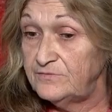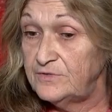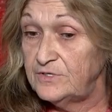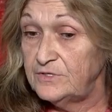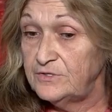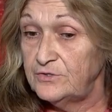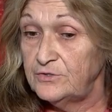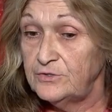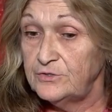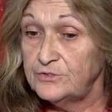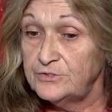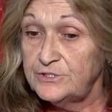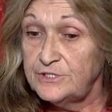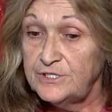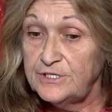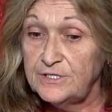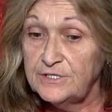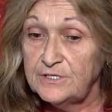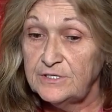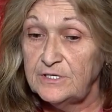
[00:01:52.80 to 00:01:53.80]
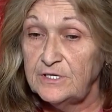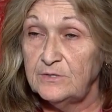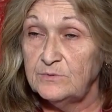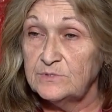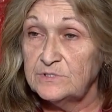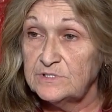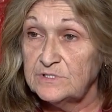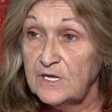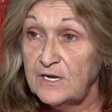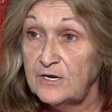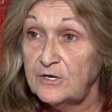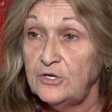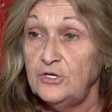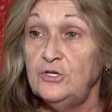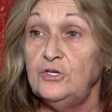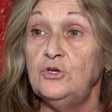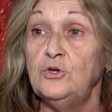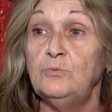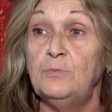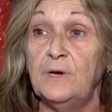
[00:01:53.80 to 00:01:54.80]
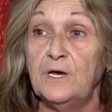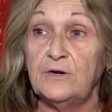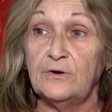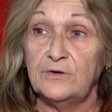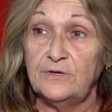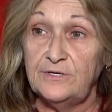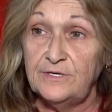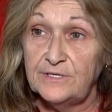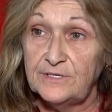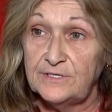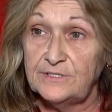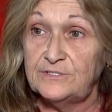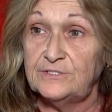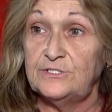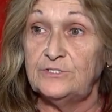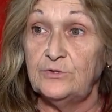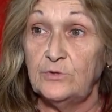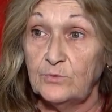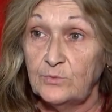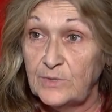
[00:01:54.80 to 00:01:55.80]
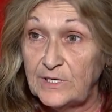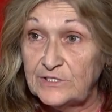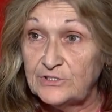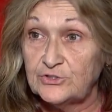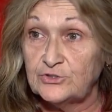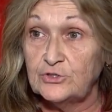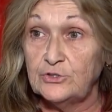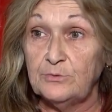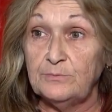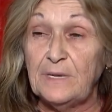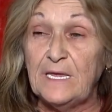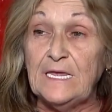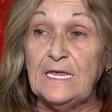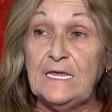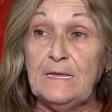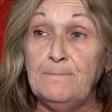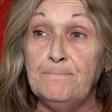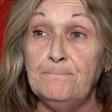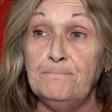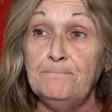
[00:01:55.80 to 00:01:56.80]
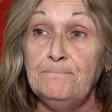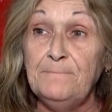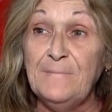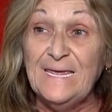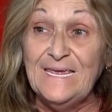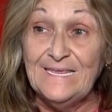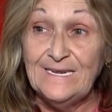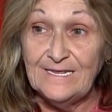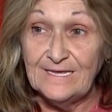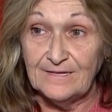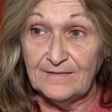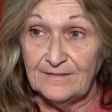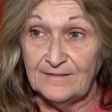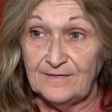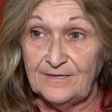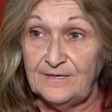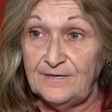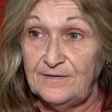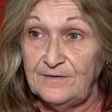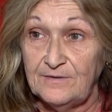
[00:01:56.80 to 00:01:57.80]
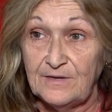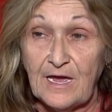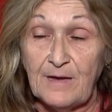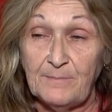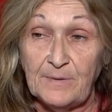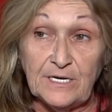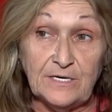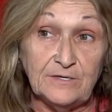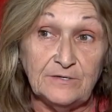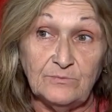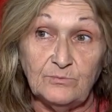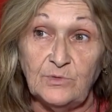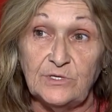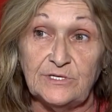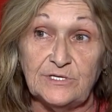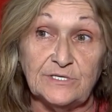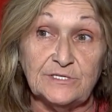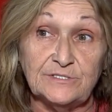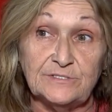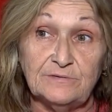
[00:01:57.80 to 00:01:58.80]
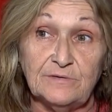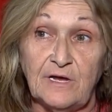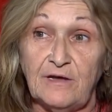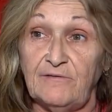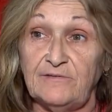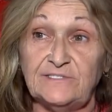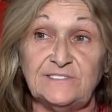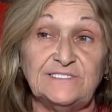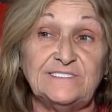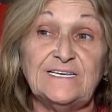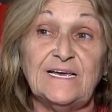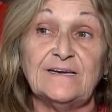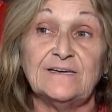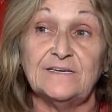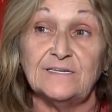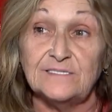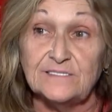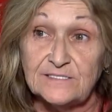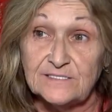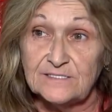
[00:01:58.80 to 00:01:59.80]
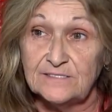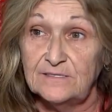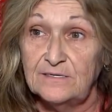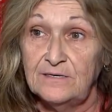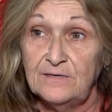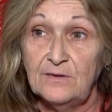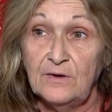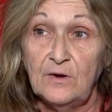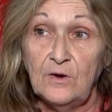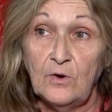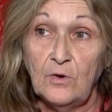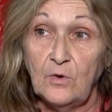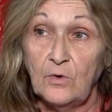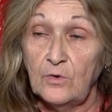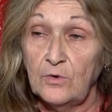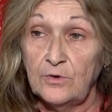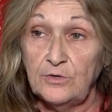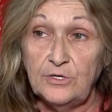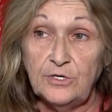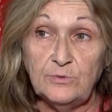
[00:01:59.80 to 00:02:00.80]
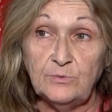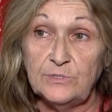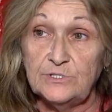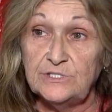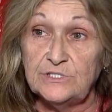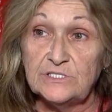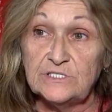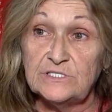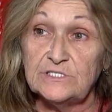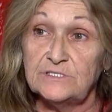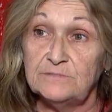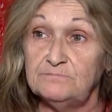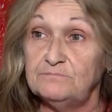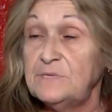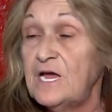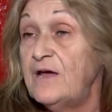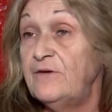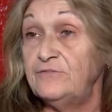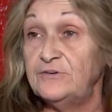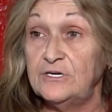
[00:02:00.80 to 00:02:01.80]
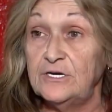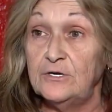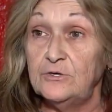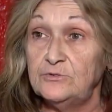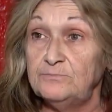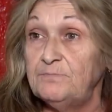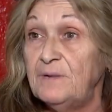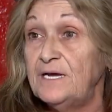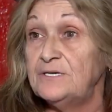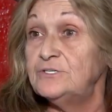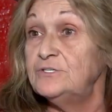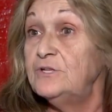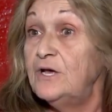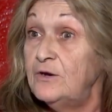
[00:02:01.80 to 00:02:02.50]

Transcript: the urge hit, it was like, you better get to a restroom immediately. I mean, within seconds, or you would just have to go back to the